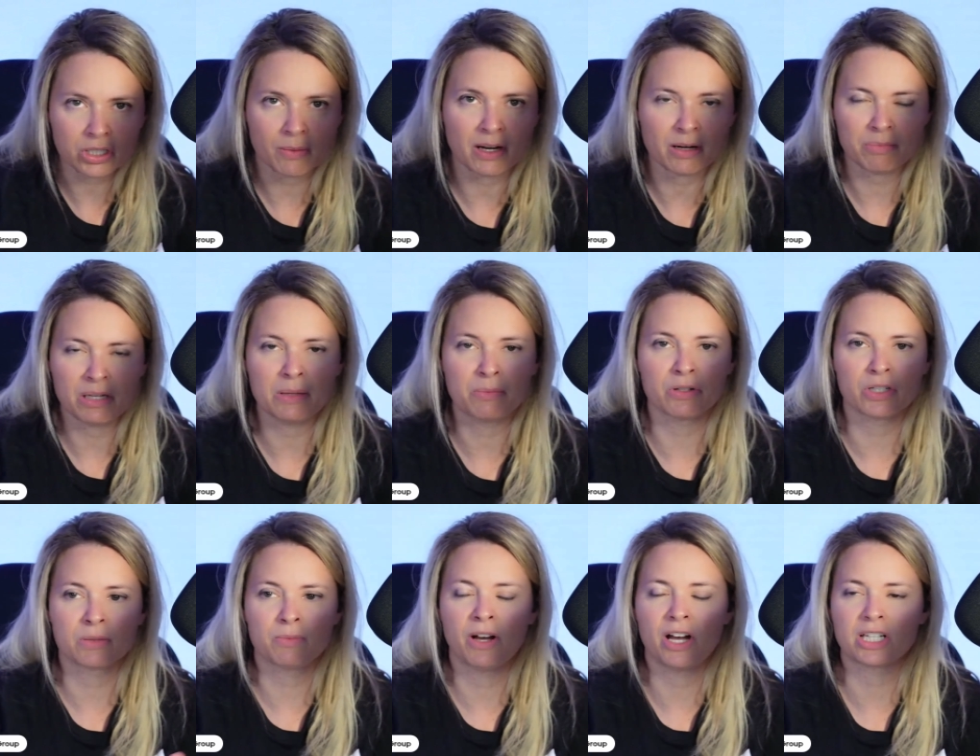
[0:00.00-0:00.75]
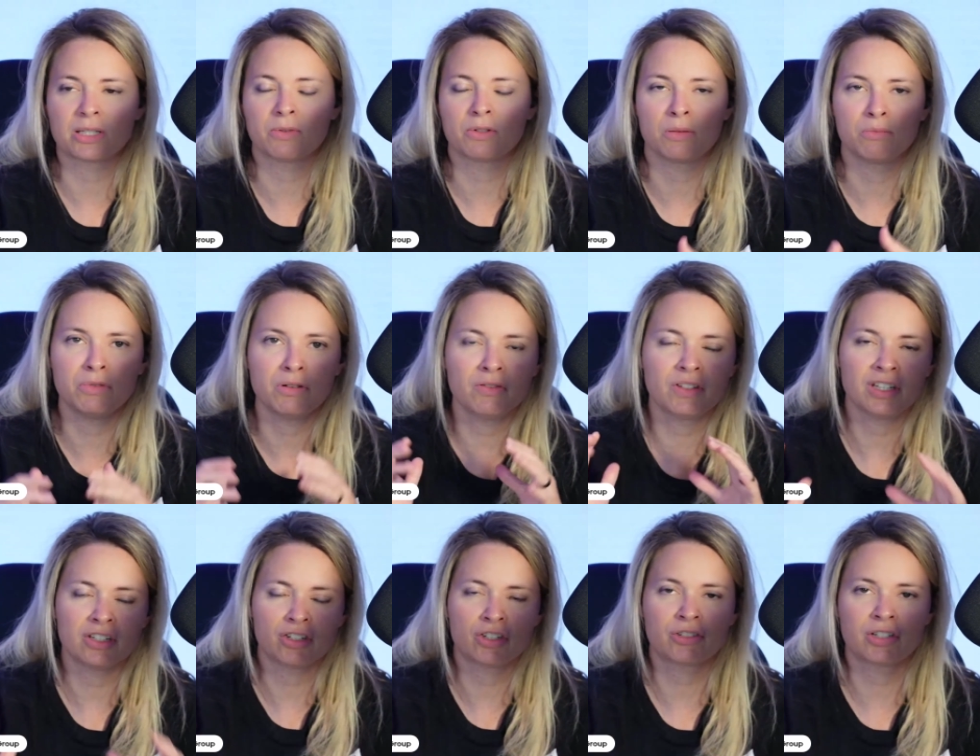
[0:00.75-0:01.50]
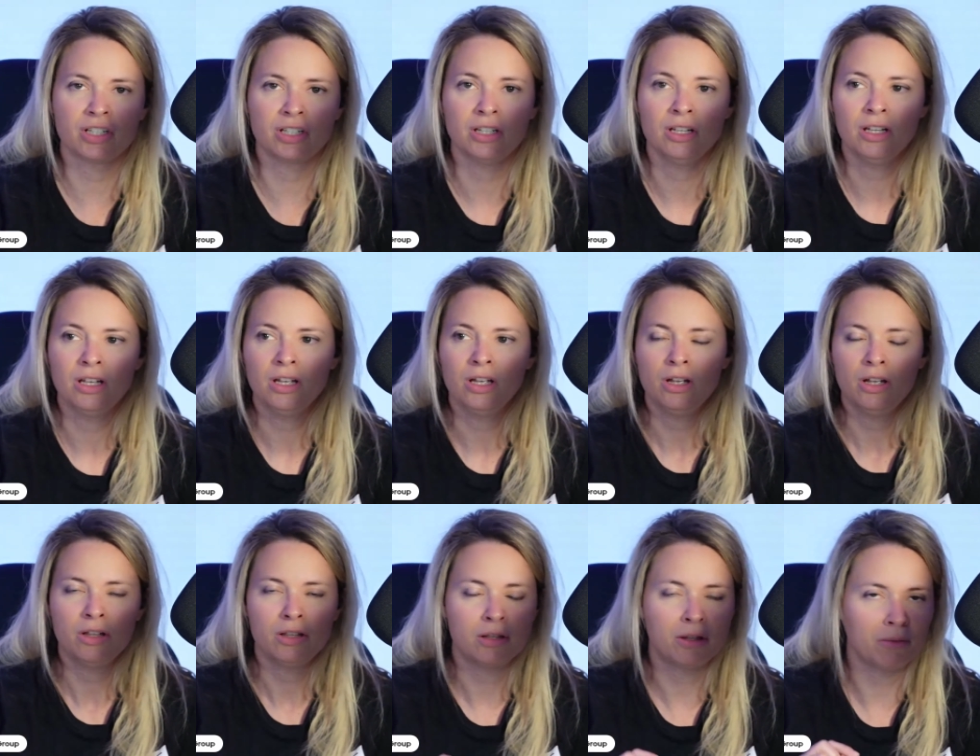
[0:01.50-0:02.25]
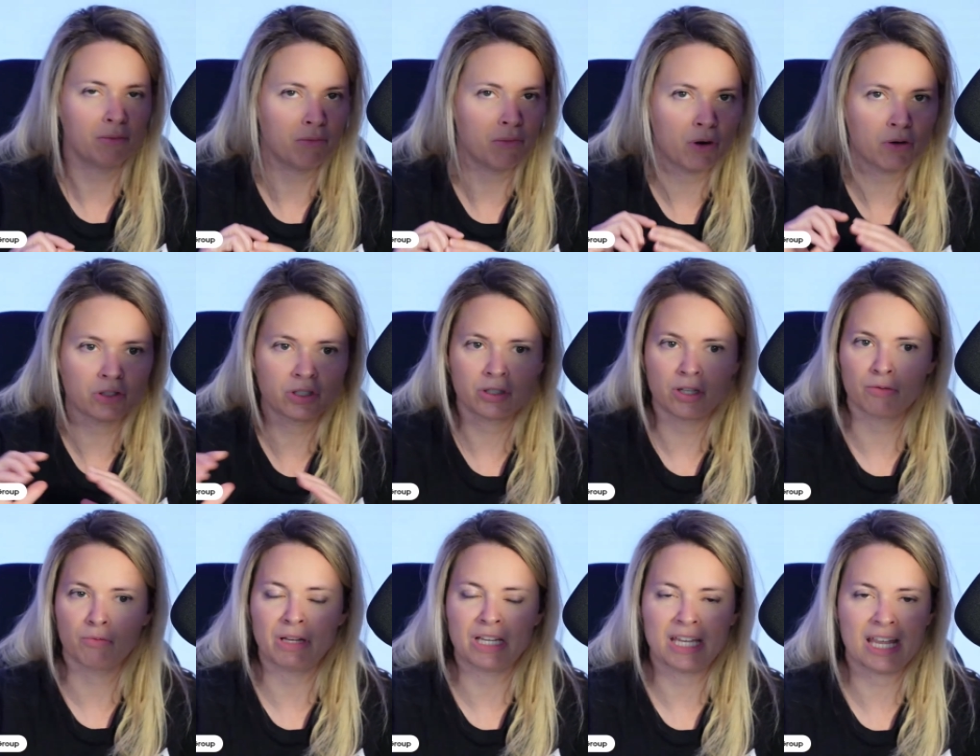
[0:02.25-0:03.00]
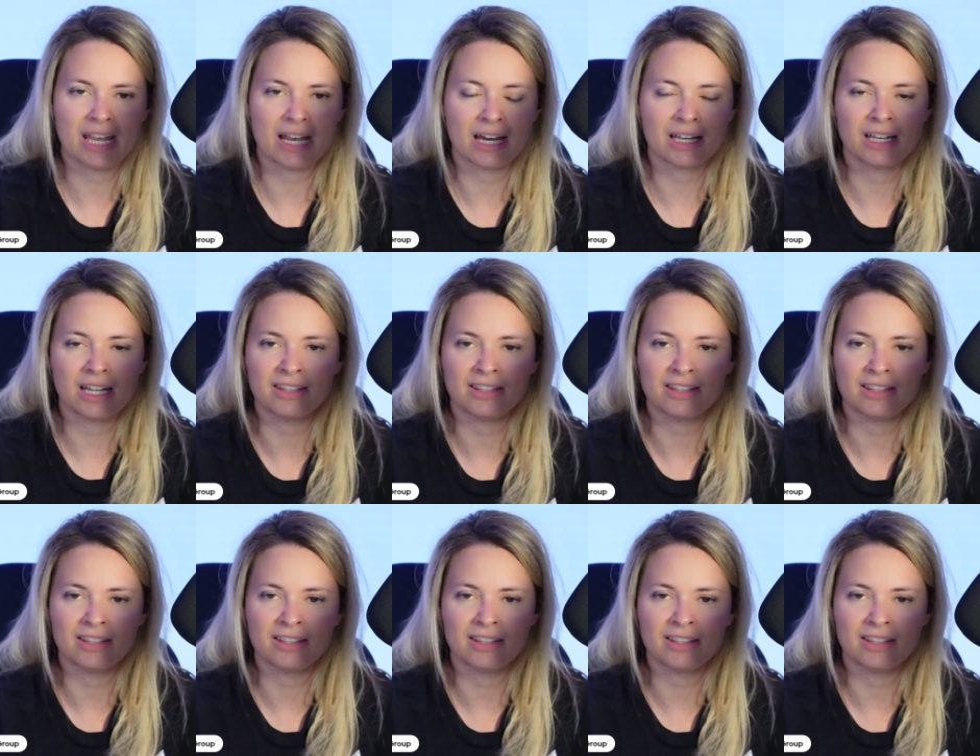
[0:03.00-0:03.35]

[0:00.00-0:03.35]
amount of people as possible, to move the industry the most that we can.